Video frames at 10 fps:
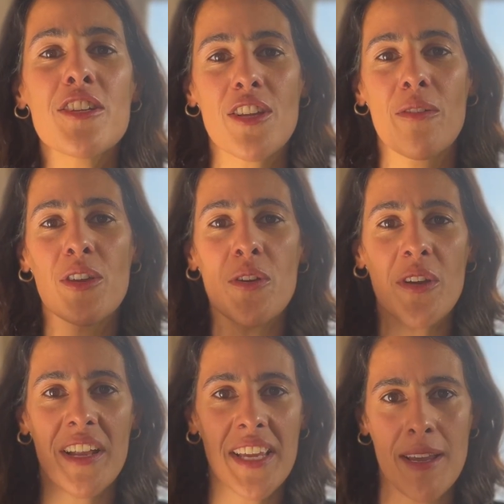so you
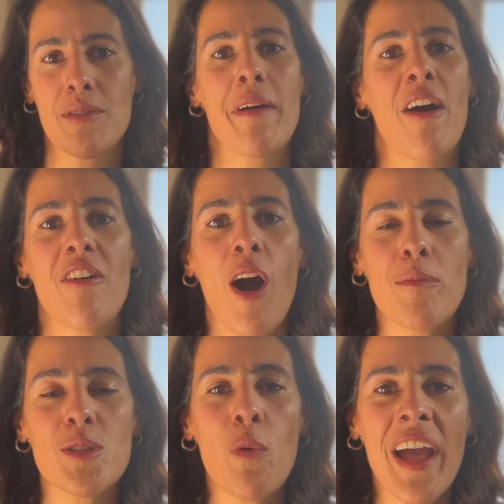can keep them out of
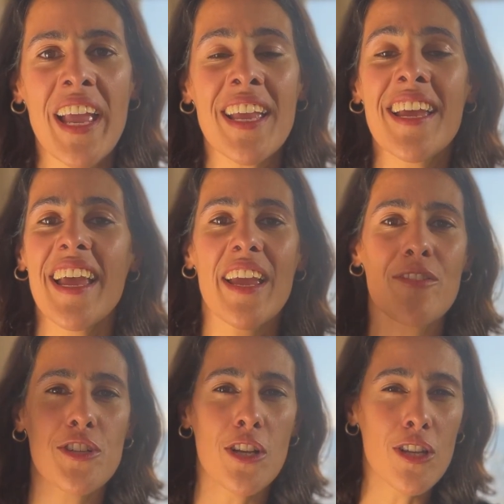harm's way. It
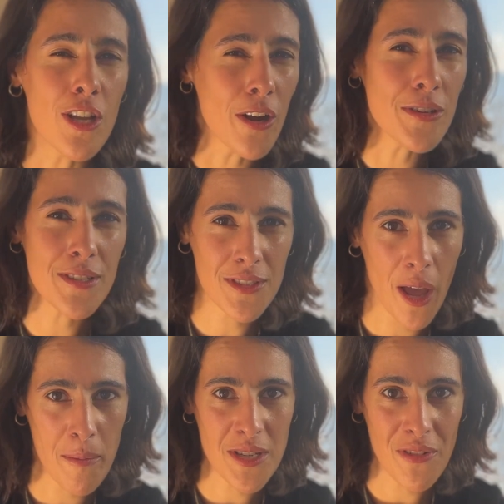gives you loads of
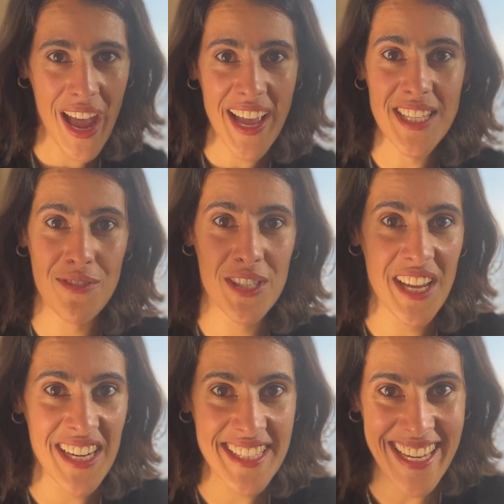time to react if you see
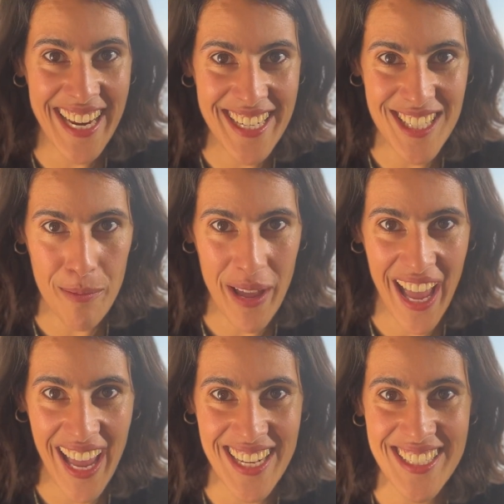any dangers up
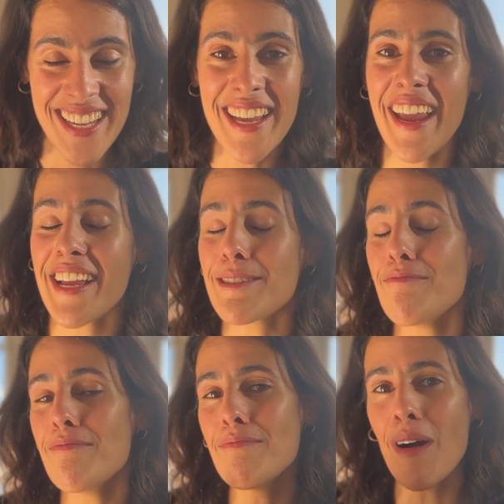ahead. It's
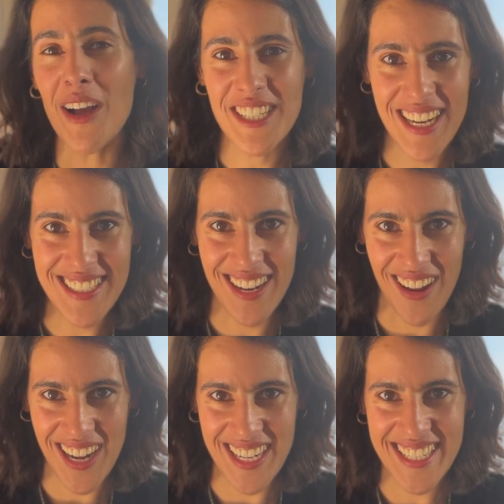much less
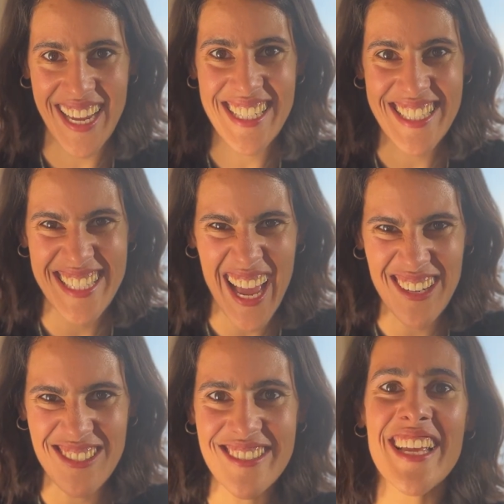likely to get
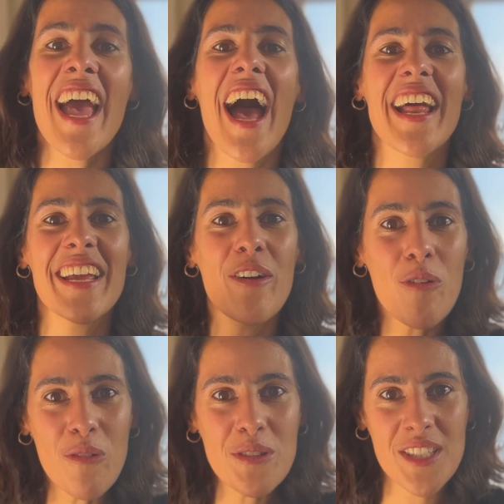snaggled, and it
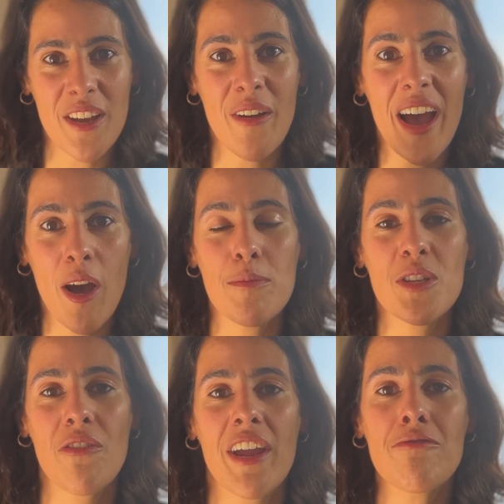also helps
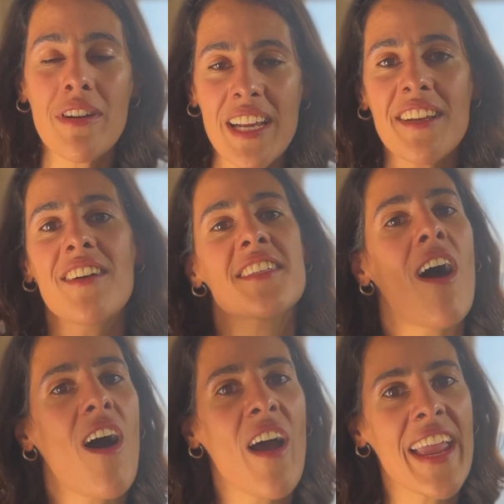create really nice
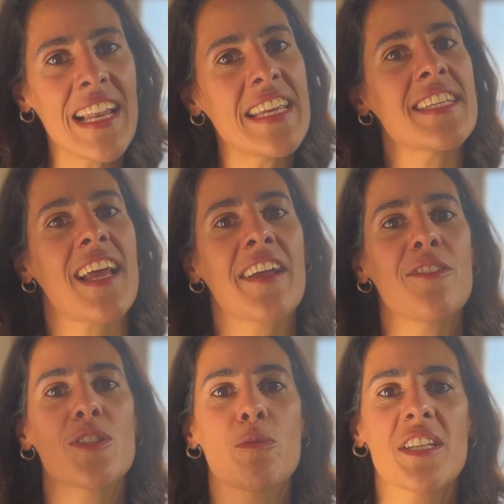high leash
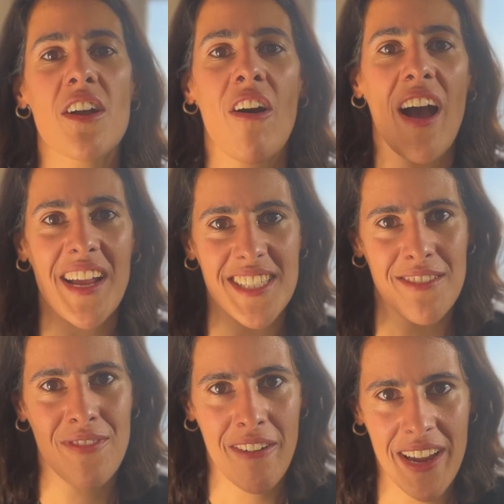angles, which are
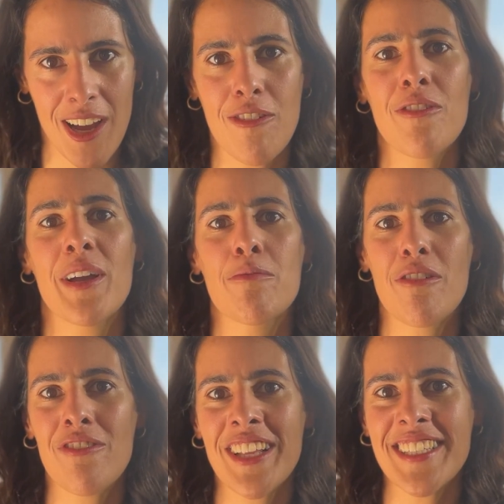actually very helpful in
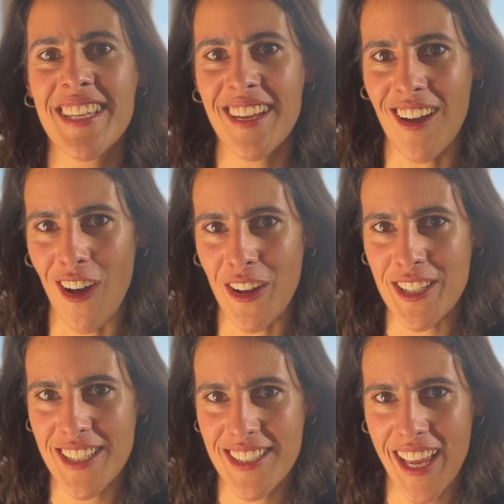preventing
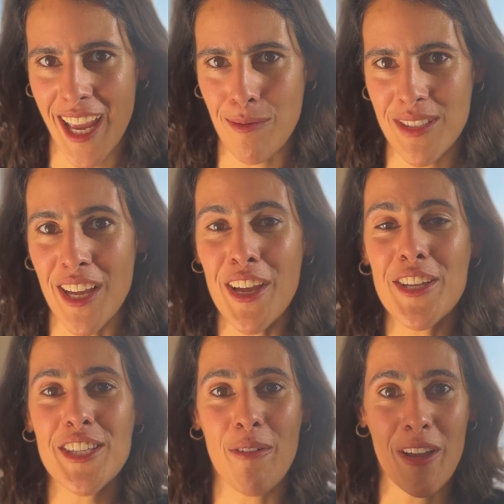harness escapes.
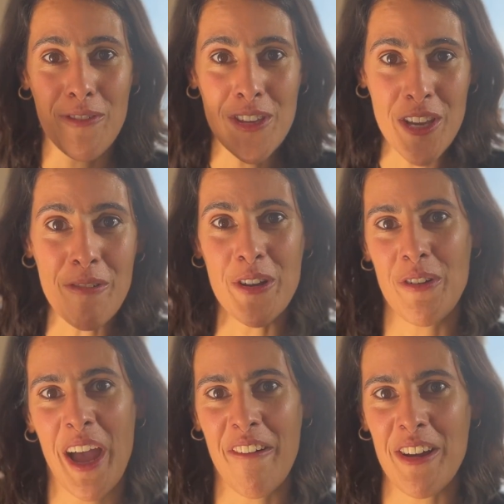So if you or
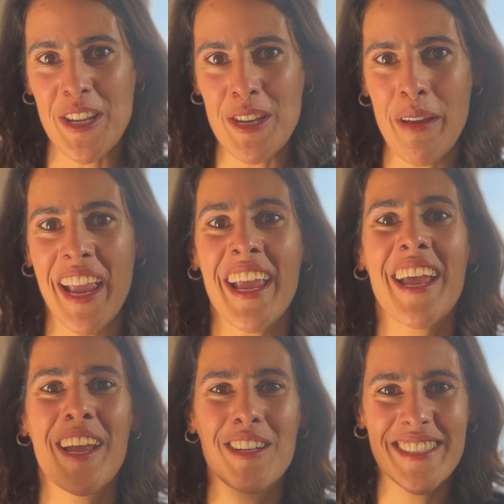your cat are a newbie,
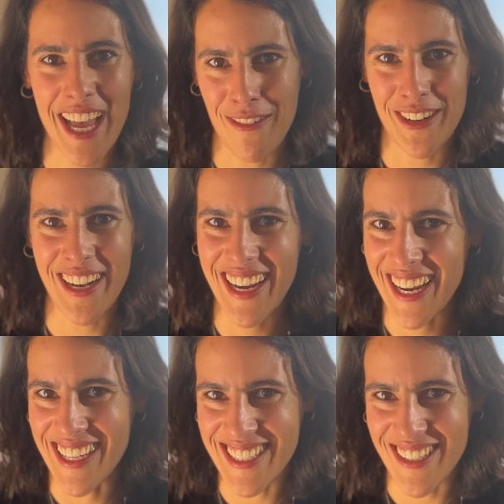
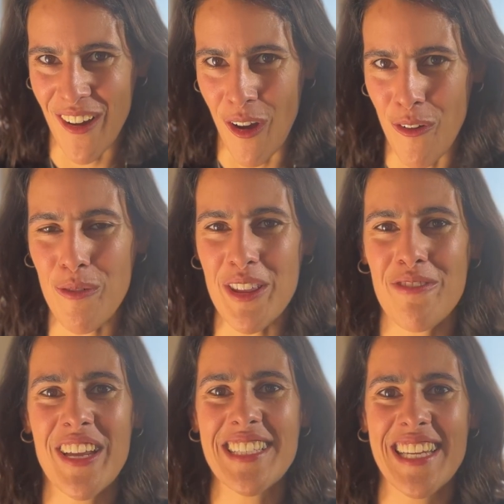definitely start off with a
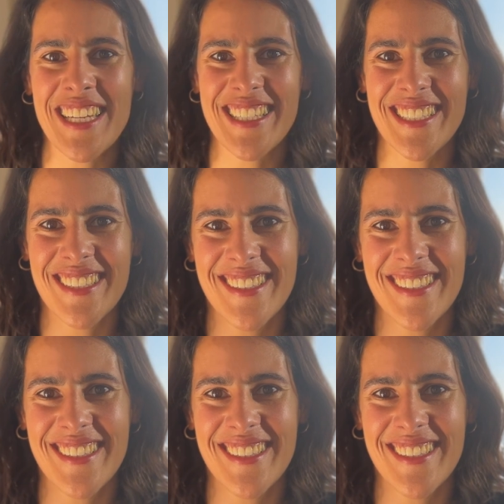fixed leash.